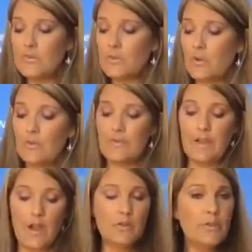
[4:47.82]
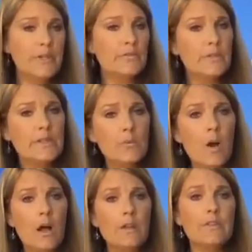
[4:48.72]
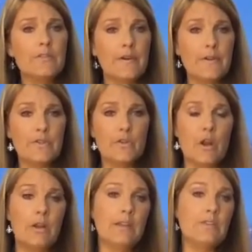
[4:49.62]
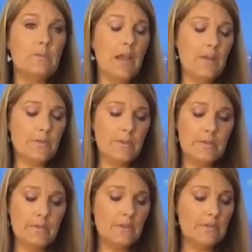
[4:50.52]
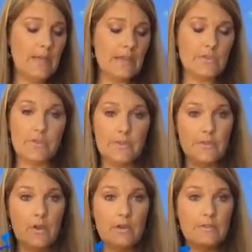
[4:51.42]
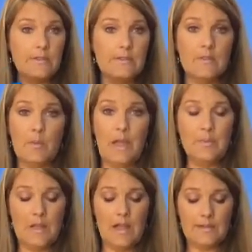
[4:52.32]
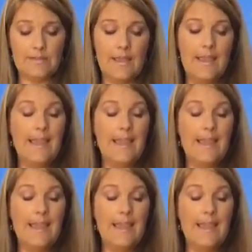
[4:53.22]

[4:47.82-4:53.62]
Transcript: So they autoclave really well, they're very strong, and to be honest with you, these are going to last just as long as these little bite blocks,